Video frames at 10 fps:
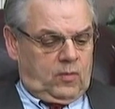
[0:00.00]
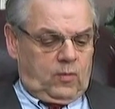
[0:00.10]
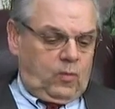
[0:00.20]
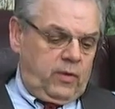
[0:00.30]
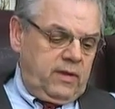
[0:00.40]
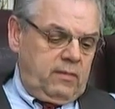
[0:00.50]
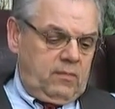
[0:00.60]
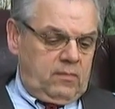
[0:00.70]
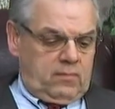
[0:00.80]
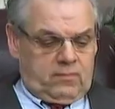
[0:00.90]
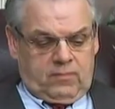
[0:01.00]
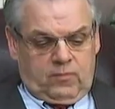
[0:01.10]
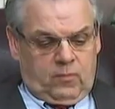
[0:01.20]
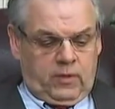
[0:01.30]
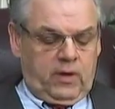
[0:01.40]
When
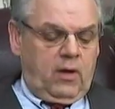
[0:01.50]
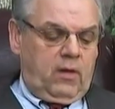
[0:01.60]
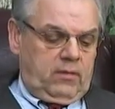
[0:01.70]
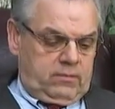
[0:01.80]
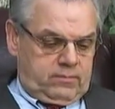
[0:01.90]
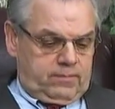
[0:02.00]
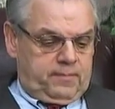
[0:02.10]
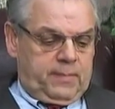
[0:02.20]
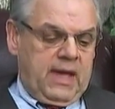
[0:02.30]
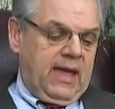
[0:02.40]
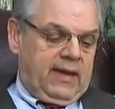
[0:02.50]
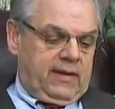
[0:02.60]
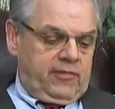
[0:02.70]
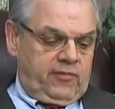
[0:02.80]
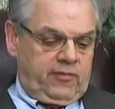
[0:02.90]
we all
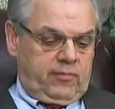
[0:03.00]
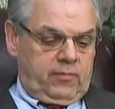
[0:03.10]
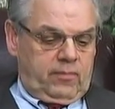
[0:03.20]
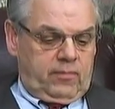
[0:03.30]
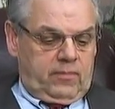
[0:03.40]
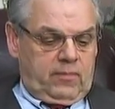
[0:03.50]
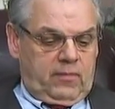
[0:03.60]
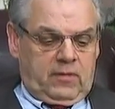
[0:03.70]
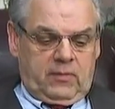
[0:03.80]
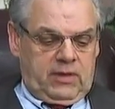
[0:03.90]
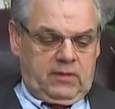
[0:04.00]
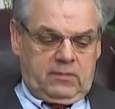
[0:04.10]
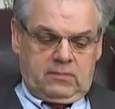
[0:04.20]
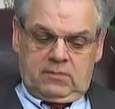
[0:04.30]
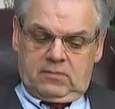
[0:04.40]
pass, I
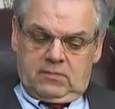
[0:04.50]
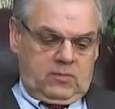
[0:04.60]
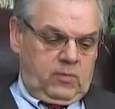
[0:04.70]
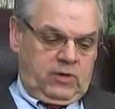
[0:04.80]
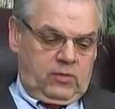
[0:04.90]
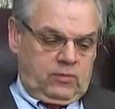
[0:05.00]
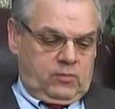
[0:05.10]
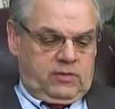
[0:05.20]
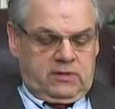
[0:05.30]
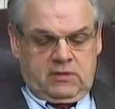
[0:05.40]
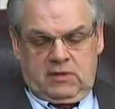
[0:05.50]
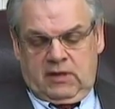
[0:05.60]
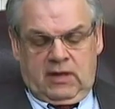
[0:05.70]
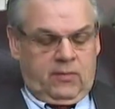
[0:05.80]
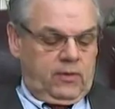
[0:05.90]
mean, nobody knows when that's going
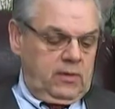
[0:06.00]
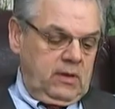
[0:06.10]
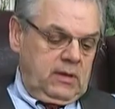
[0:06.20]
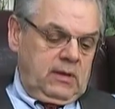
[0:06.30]
to happen.